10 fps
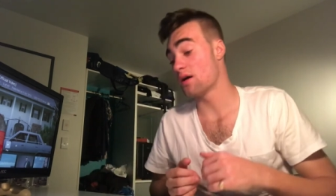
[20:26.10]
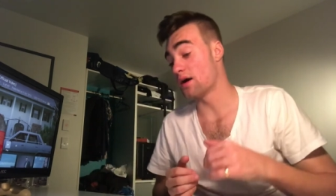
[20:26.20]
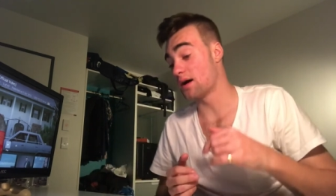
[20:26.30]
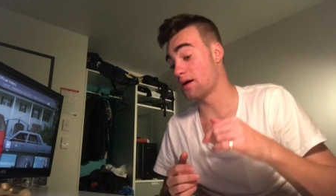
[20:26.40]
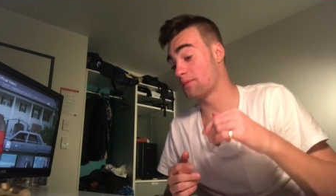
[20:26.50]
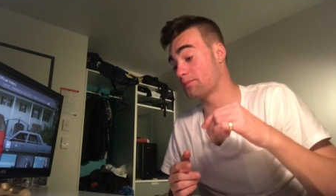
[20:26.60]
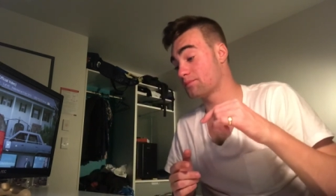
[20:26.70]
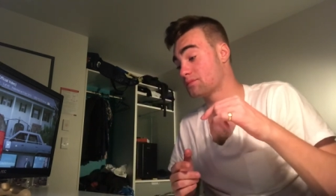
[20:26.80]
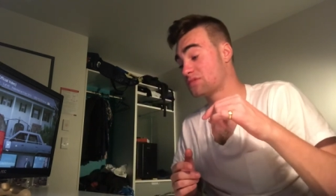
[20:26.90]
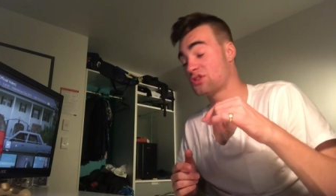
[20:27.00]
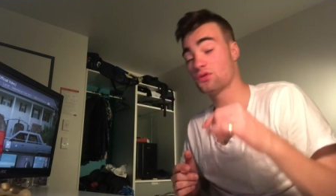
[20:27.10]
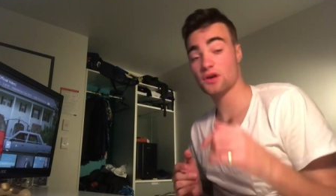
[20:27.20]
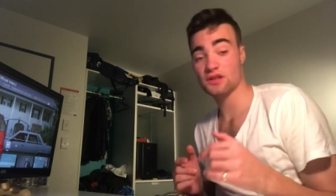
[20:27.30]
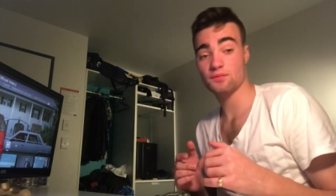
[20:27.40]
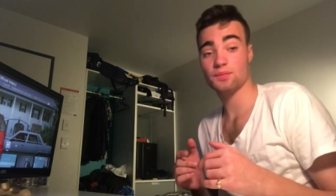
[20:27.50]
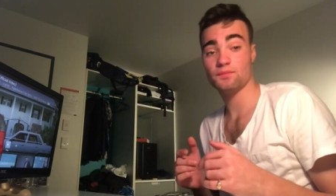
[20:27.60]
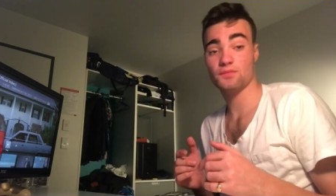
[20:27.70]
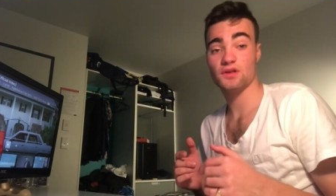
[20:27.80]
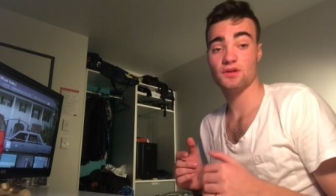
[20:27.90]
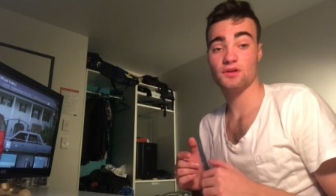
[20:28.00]
Um, do like the,
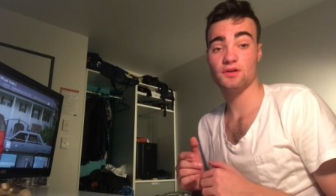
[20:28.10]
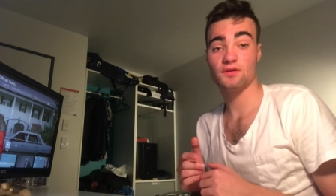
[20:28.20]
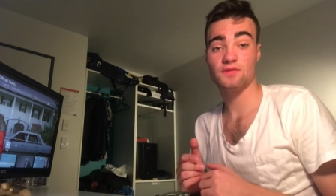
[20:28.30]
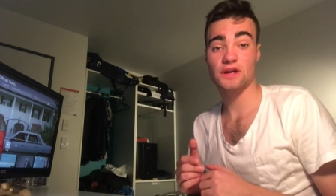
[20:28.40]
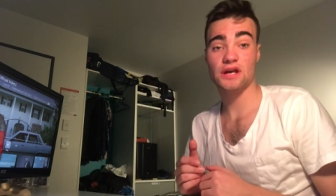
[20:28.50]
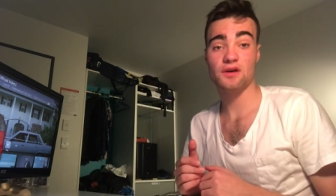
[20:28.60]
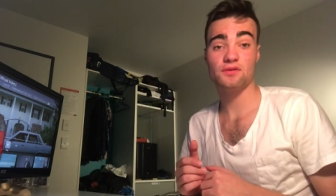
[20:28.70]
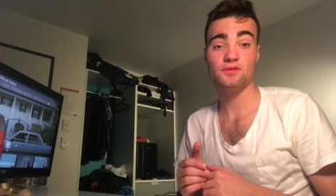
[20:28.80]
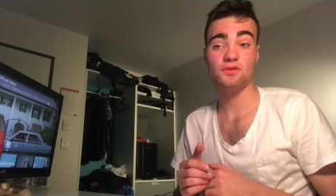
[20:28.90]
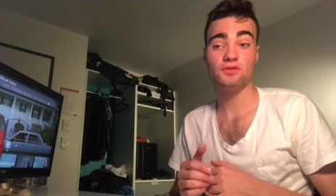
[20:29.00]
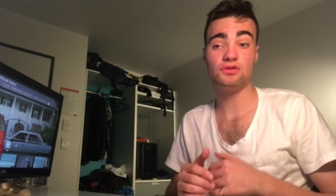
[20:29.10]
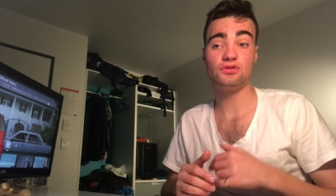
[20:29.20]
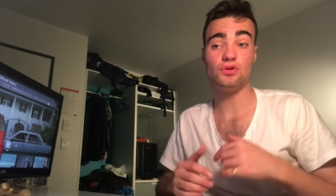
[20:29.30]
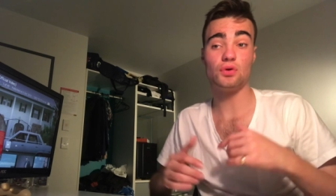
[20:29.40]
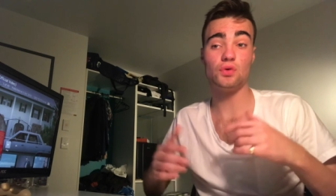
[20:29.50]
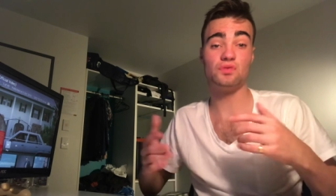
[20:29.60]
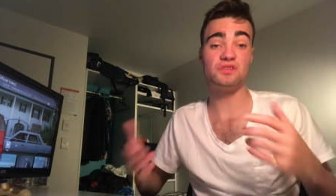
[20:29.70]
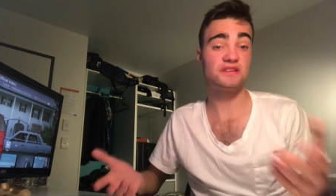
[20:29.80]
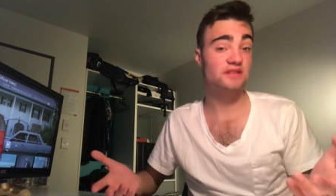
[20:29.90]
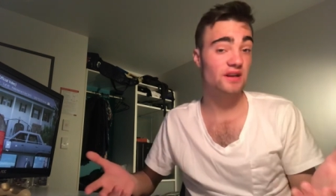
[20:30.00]
the video, do
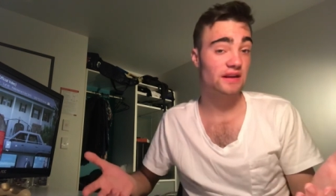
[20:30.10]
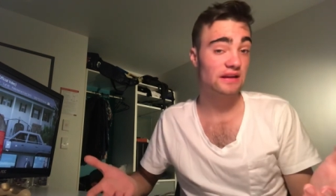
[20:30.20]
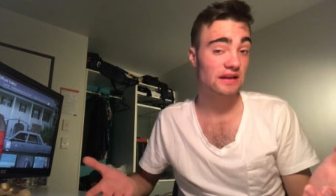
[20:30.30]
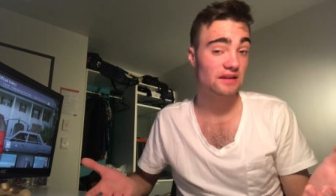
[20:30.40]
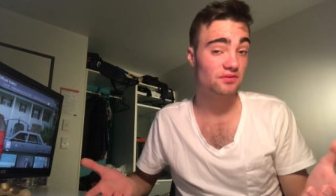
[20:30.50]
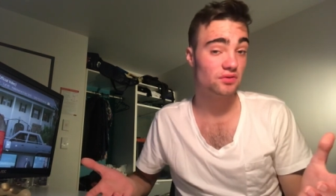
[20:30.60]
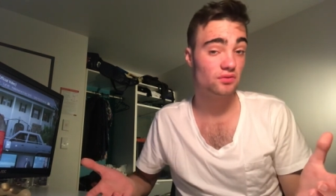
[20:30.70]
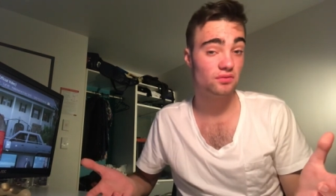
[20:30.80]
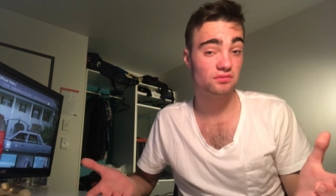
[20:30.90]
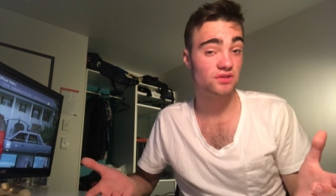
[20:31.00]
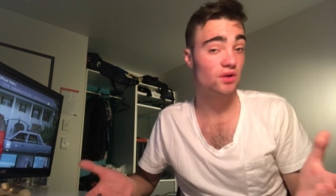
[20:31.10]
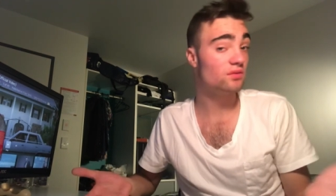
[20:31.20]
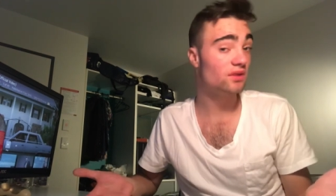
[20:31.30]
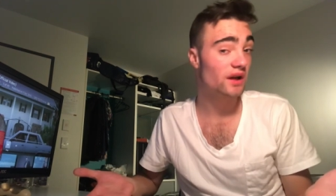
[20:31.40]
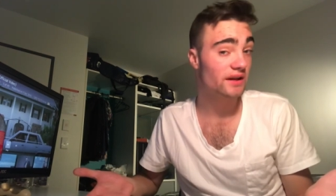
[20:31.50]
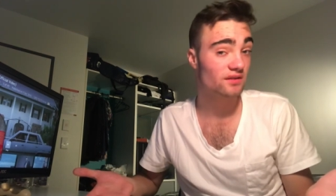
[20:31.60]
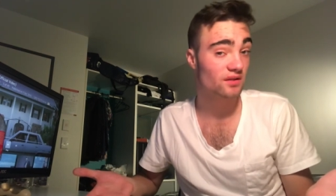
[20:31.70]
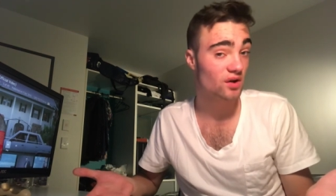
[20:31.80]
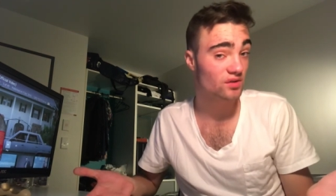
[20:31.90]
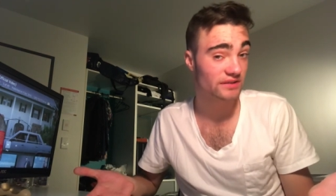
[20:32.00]
dislike it if you don't like the
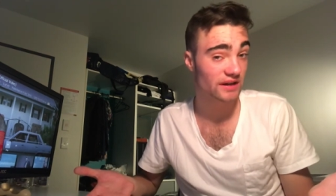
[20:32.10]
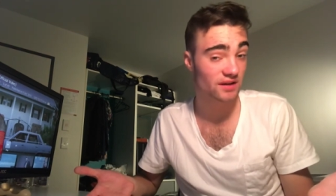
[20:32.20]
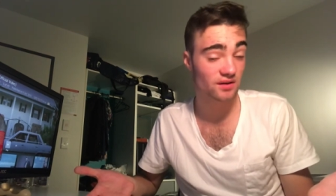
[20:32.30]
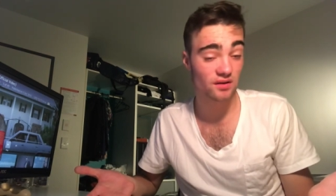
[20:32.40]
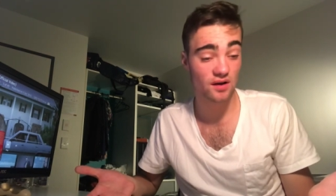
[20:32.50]
content.